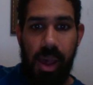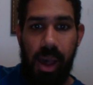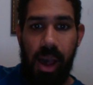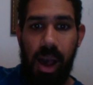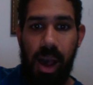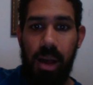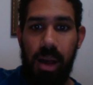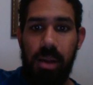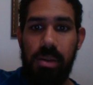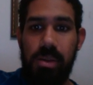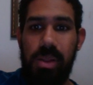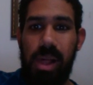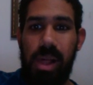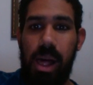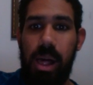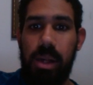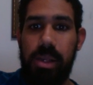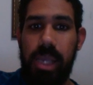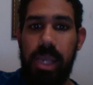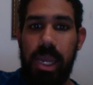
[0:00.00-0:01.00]

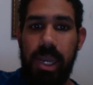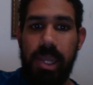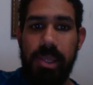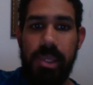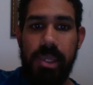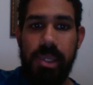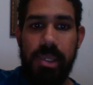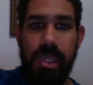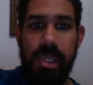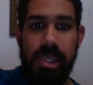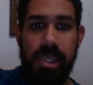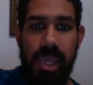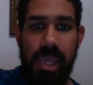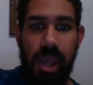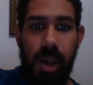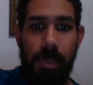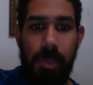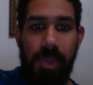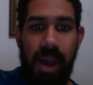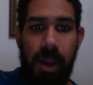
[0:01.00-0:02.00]
I'll get into
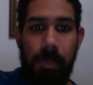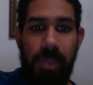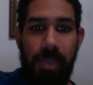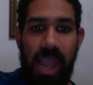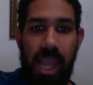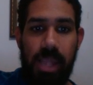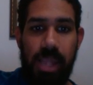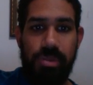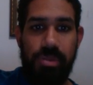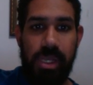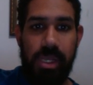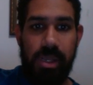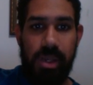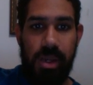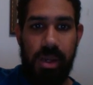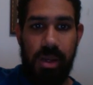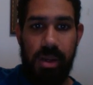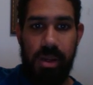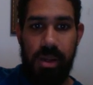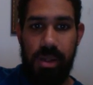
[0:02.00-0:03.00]
detail about Pandring.
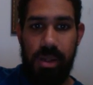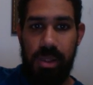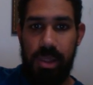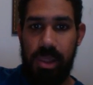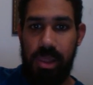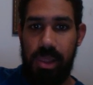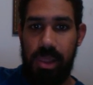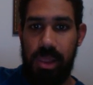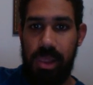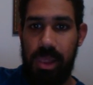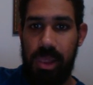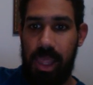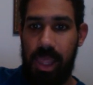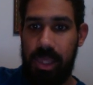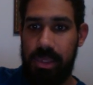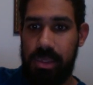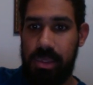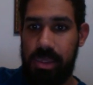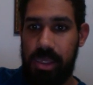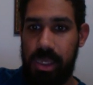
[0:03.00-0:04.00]

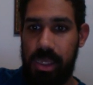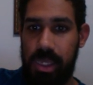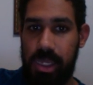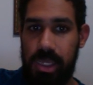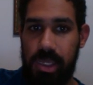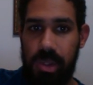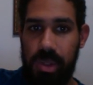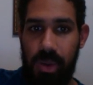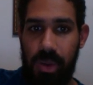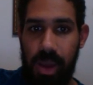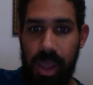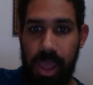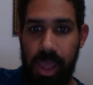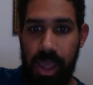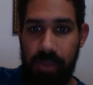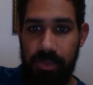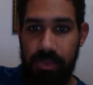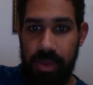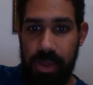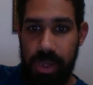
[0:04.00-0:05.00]
Let's see. Do I
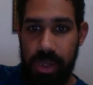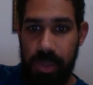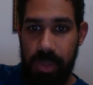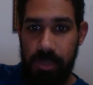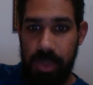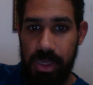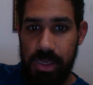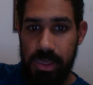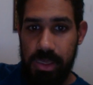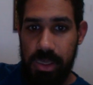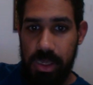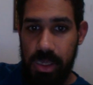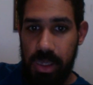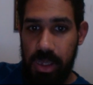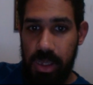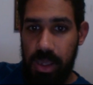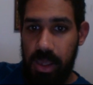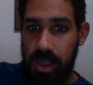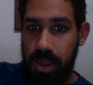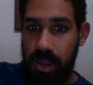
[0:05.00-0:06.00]
have an image
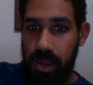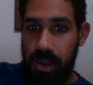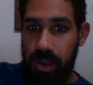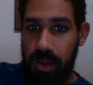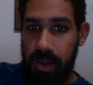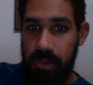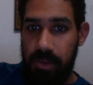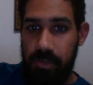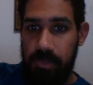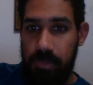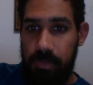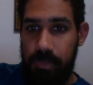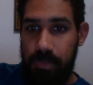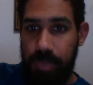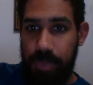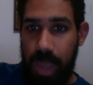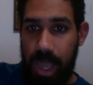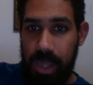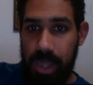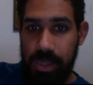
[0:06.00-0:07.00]
of
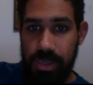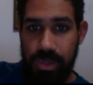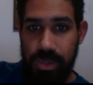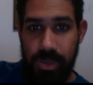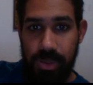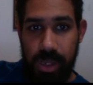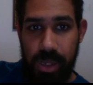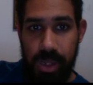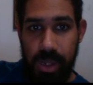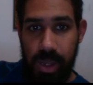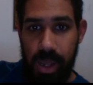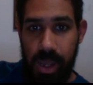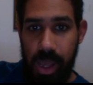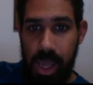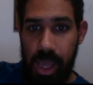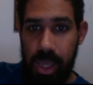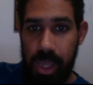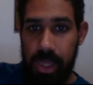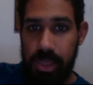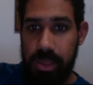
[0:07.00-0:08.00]
Pandring?
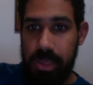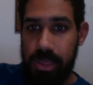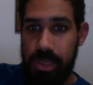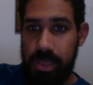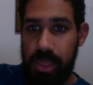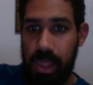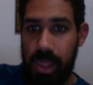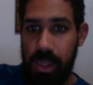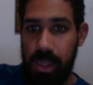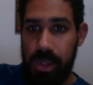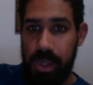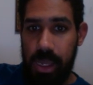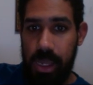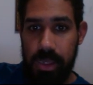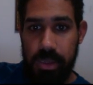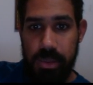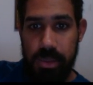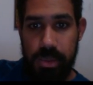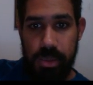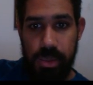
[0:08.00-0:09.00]
I think I
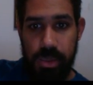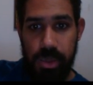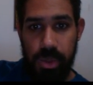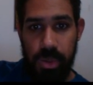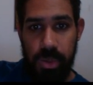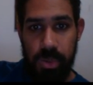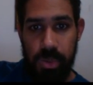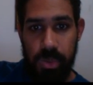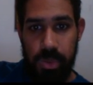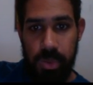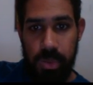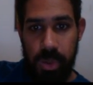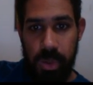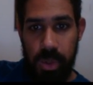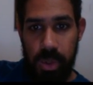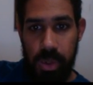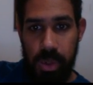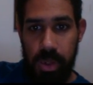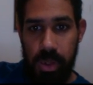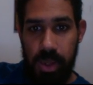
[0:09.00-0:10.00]
do,
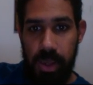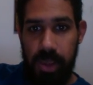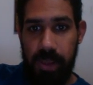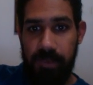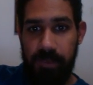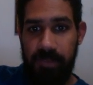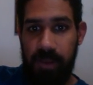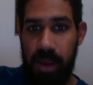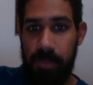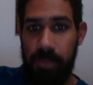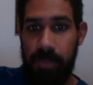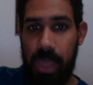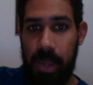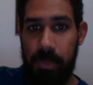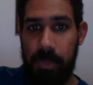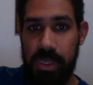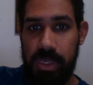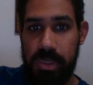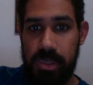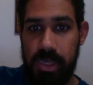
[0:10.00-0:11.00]
if I'm not
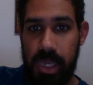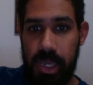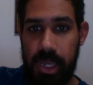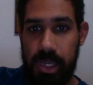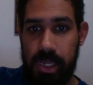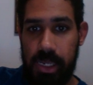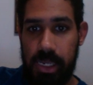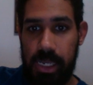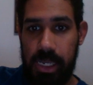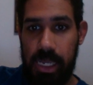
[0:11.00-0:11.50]
mistaken.